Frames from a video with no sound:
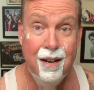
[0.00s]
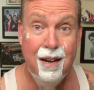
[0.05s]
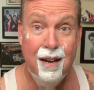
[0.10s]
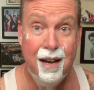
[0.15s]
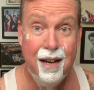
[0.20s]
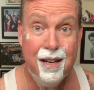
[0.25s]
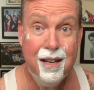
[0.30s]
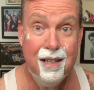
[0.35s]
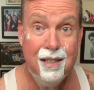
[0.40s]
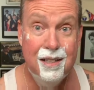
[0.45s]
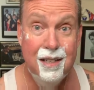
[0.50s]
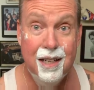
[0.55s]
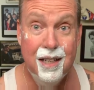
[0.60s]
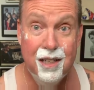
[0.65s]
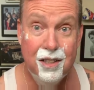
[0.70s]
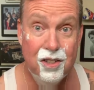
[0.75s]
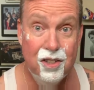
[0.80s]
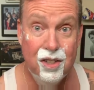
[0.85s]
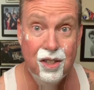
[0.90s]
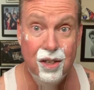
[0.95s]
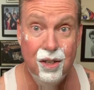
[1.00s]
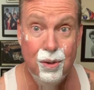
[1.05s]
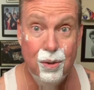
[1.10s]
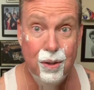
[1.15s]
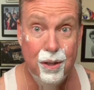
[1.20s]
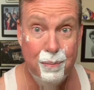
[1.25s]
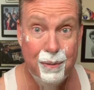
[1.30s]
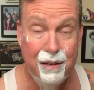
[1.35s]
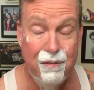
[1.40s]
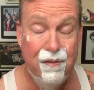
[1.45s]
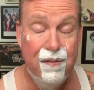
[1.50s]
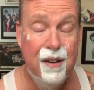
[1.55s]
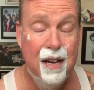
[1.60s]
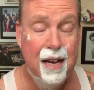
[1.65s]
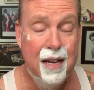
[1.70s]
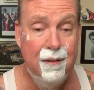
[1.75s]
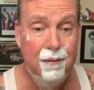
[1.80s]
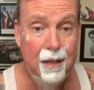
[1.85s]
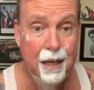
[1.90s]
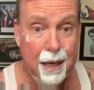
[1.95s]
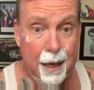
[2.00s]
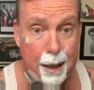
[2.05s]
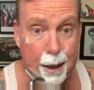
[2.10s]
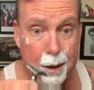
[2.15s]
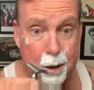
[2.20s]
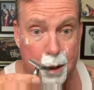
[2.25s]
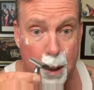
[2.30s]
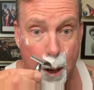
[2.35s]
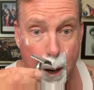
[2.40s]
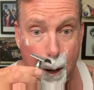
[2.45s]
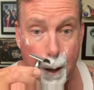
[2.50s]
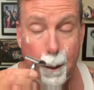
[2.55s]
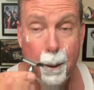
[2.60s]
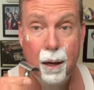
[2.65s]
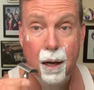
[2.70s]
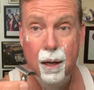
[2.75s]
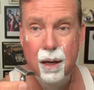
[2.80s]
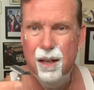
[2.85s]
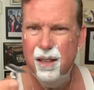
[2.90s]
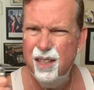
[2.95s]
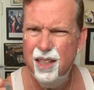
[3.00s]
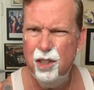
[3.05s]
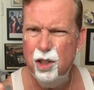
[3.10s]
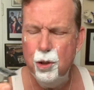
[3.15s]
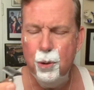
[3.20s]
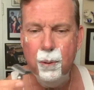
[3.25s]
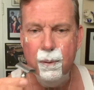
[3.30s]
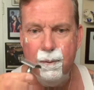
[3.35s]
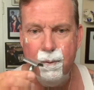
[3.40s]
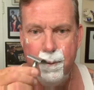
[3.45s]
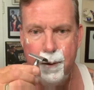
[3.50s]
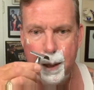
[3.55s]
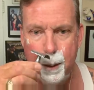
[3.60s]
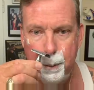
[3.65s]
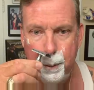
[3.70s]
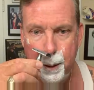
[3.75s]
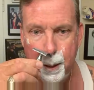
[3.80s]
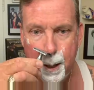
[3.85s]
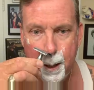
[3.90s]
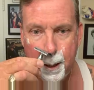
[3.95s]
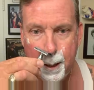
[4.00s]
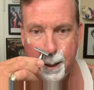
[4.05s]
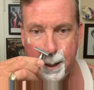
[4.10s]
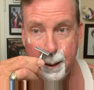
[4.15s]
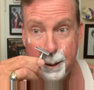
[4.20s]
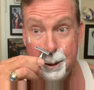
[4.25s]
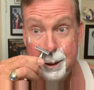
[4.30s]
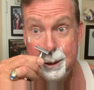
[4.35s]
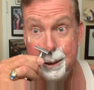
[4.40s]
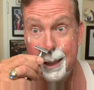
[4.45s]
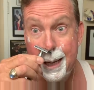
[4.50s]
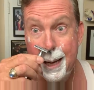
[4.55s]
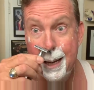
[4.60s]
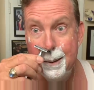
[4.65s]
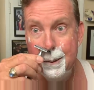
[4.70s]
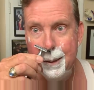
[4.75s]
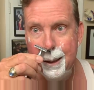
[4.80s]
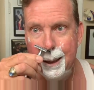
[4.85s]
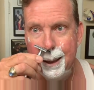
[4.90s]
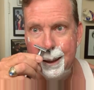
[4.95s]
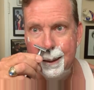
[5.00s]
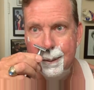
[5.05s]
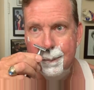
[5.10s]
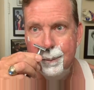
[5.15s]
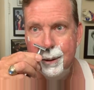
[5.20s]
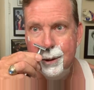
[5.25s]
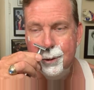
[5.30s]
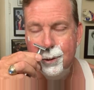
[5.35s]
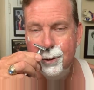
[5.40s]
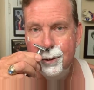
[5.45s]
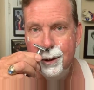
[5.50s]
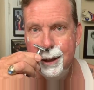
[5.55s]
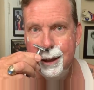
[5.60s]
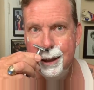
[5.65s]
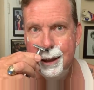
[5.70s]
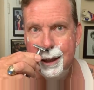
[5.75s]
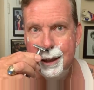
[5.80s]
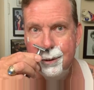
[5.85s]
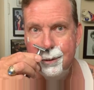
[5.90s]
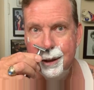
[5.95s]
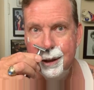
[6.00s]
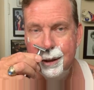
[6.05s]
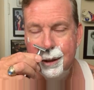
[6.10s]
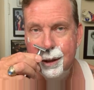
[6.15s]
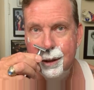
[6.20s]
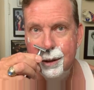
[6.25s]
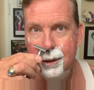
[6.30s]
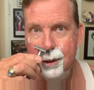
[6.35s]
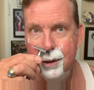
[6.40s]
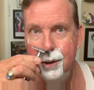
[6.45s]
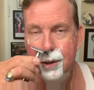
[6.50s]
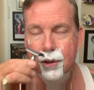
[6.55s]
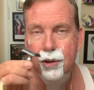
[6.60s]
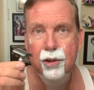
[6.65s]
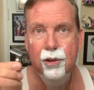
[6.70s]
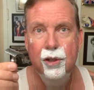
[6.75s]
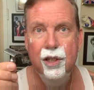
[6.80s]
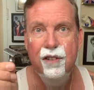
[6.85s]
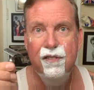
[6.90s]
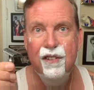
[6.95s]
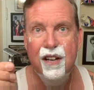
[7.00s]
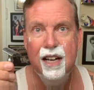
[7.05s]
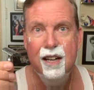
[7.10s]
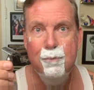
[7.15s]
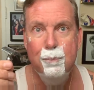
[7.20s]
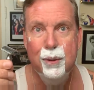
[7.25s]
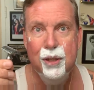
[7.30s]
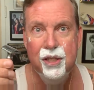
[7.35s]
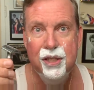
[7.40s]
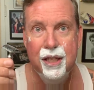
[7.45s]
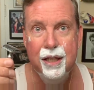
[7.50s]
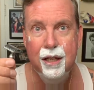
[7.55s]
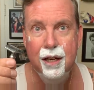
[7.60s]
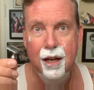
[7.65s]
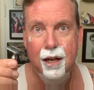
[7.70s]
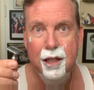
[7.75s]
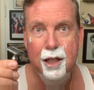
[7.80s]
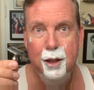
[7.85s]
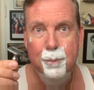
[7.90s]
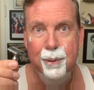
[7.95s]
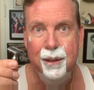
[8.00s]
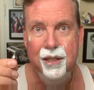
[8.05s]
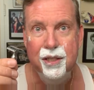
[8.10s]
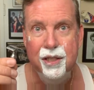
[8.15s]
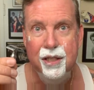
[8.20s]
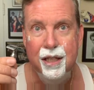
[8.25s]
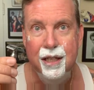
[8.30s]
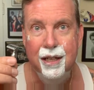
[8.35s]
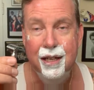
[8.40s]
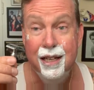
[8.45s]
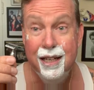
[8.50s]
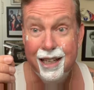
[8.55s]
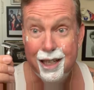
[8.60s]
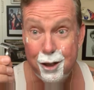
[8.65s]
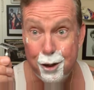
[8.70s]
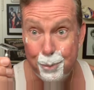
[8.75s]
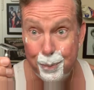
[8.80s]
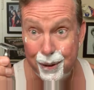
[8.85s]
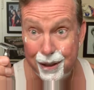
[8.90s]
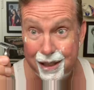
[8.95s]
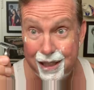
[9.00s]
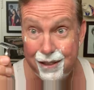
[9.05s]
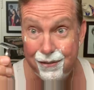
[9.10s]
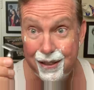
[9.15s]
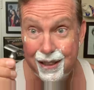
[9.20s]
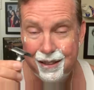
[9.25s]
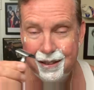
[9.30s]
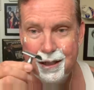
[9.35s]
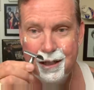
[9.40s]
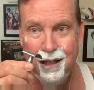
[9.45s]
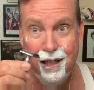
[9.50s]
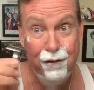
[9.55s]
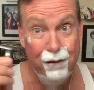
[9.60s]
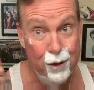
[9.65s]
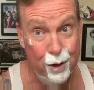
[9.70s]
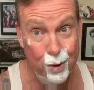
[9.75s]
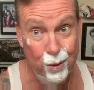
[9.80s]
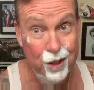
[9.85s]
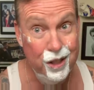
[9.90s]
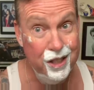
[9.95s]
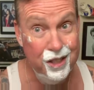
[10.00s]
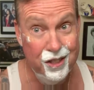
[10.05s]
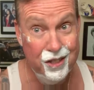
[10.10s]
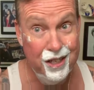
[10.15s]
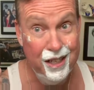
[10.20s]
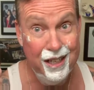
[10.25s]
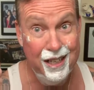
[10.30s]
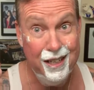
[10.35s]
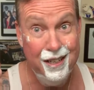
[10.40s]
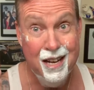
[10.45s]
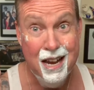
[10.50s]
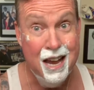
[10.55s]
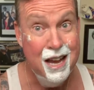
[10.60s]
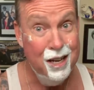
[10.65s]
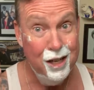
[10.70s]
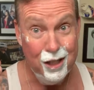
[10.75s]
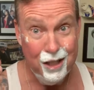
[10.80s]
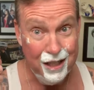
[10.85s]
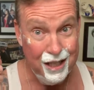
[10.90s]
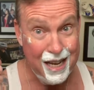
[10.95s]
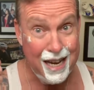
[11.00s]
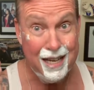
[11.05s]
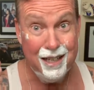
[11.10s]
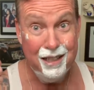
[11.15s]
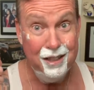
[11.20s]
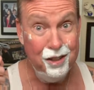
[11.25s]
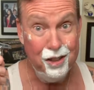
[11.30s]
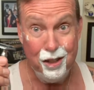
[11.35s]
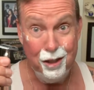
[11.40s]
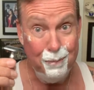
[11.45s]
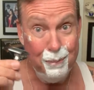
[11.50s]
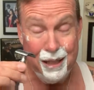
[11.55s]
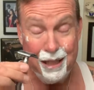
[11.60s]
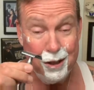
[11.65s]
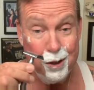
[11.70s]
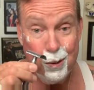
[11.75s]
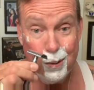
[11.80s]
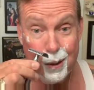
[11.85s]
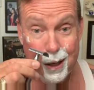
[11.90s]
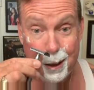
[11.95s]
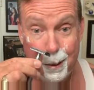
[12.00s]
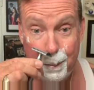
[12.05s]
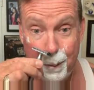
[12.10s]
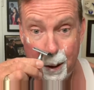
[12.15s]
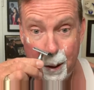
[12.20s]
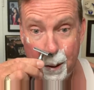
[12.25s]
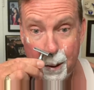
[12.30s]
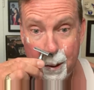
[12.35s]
I got tickets to go in about five days. Uh, I think June fifth, Saturday, but they're only allowing thirty-five percent occupancy. Can you believe it? If you go to Disneyland, that is going to be incredible.